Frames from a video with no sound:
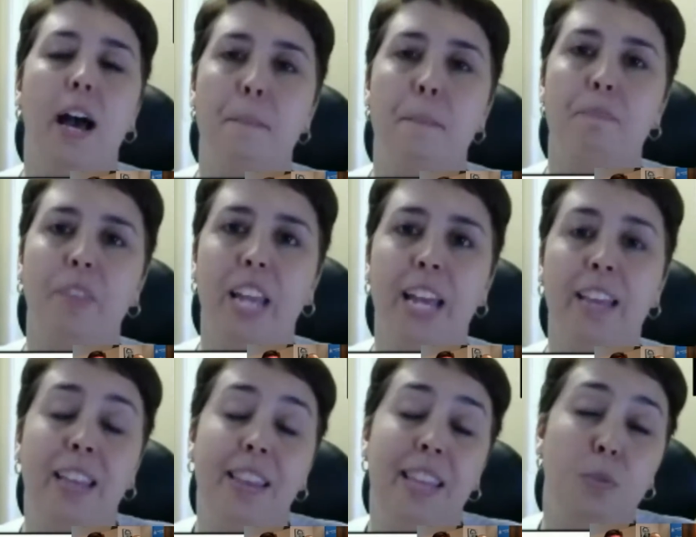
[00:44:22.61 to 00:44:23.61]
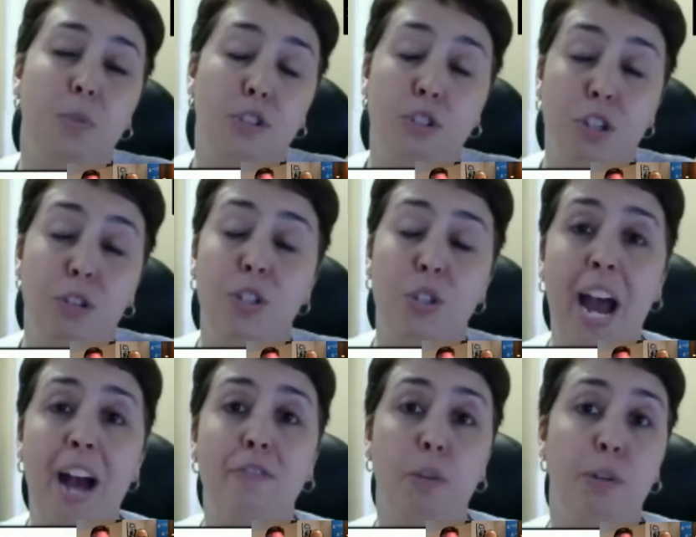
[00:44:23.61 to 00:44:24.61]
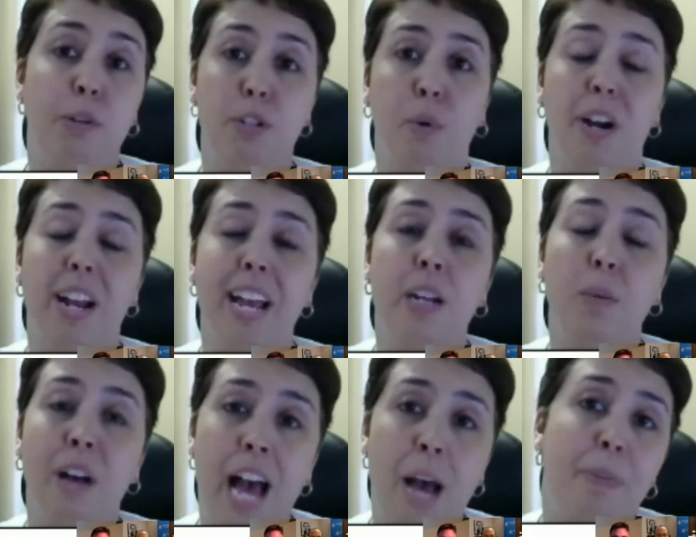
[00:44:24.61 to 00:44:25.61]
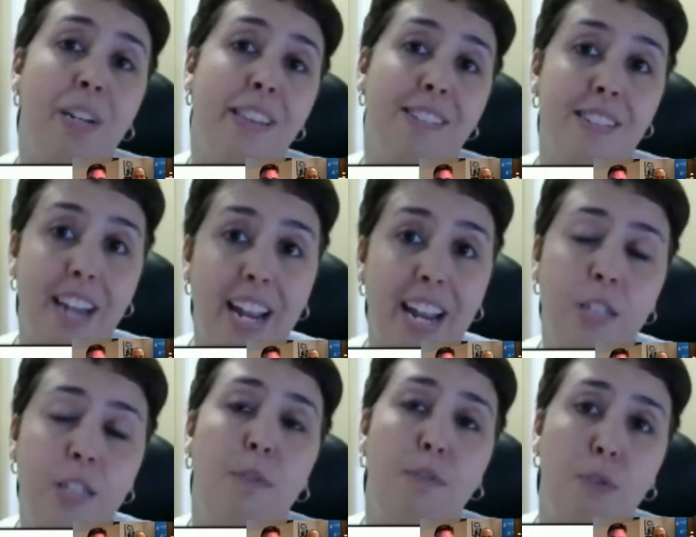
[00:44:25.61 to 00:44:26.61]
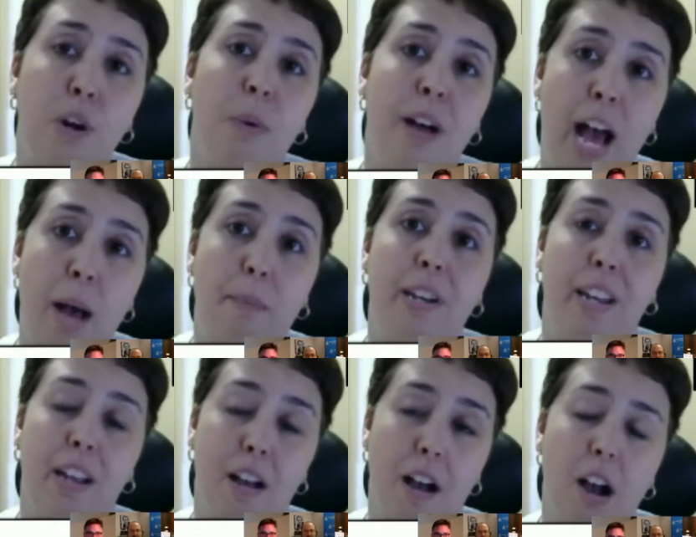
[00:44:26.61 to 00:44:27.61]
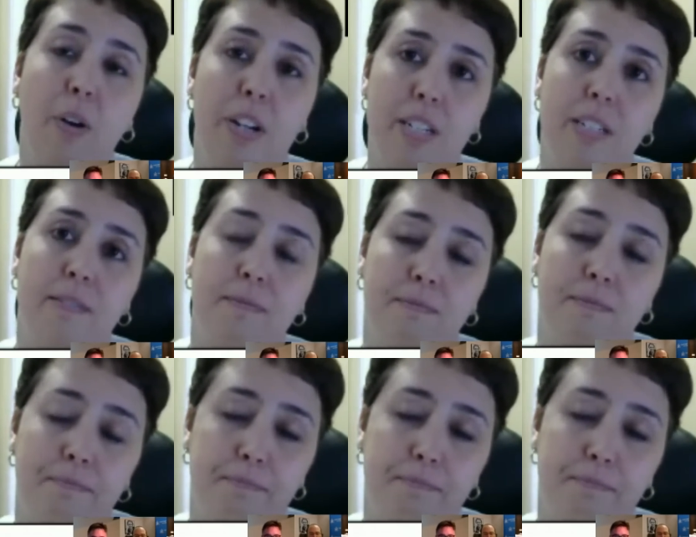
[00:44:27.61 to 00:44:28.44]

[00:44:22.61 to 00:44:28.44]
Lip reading: And that's what you do, is you have to push for it. And it will happen in the states before it will happen in Congress.